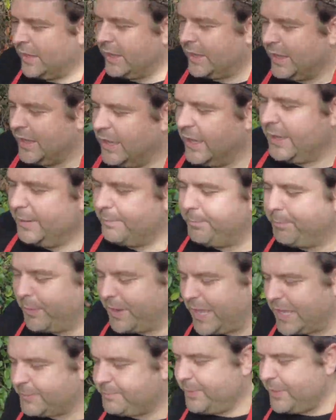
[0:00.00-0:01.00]

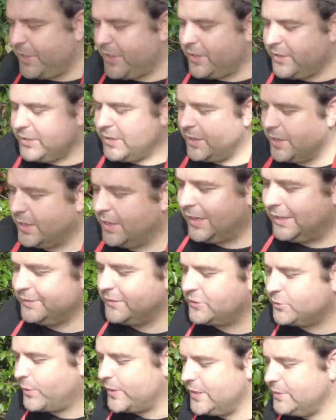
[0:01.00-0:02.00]
Blackburn under
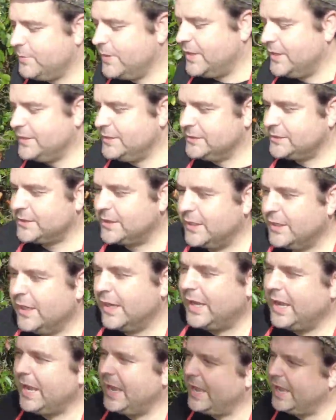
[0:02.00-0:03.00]
21s,
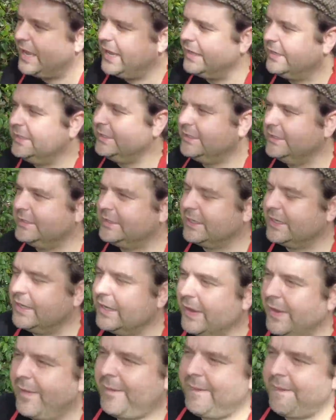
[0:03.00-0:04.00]
and
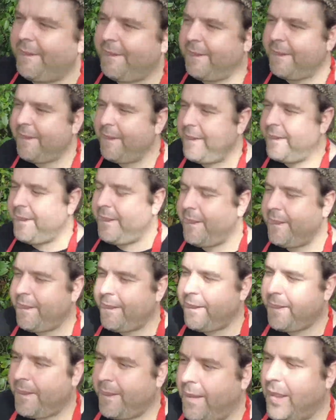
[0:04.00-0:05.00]

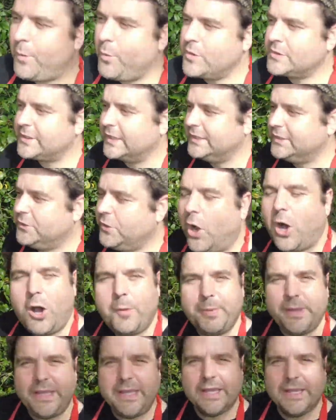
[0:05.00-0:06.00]
I want to say
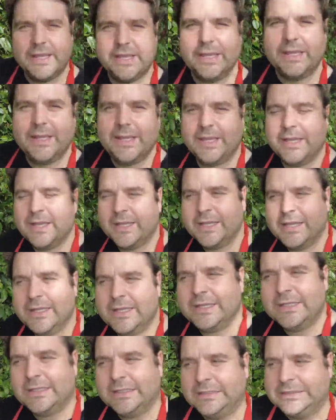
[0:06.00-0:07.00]
Derby.
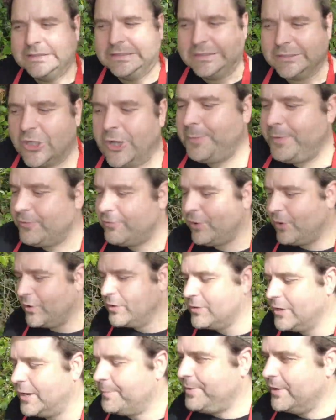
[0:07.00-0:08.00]
Could be
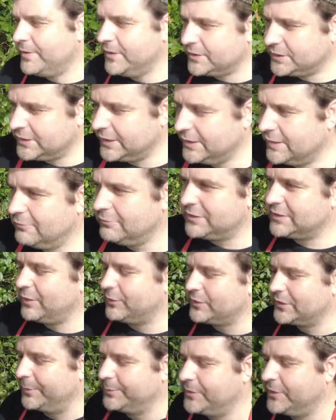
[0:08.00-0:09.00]
wrong. I'll put the
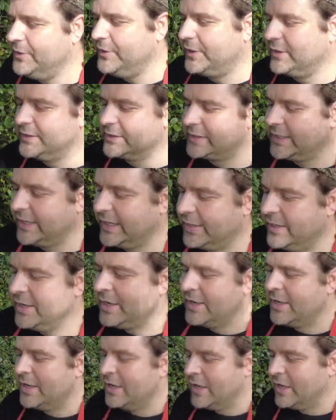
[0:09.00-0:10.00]
results up so you can see it.
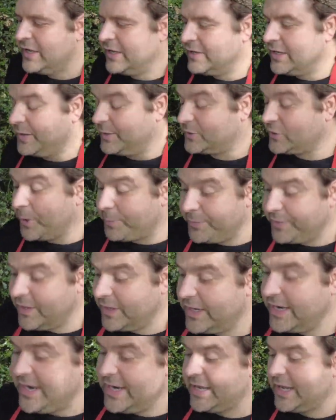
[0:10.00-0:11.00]
Yeah, top of the
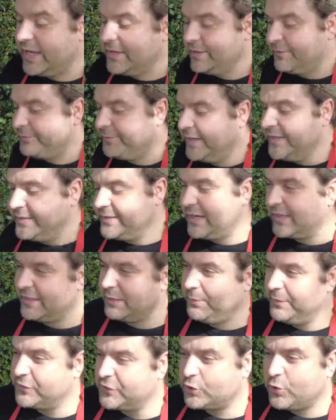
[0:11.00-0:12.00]
league, undefeated. I
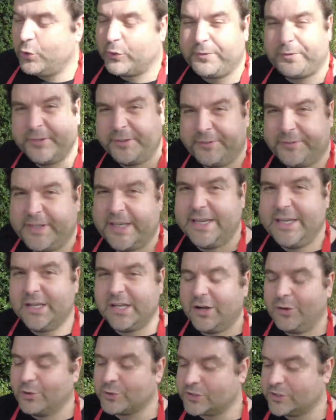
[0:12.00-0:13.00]
think we've scored 15
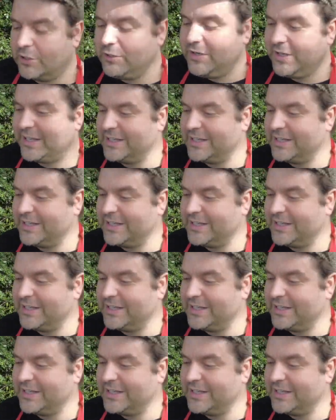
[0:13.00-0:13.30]
goals and only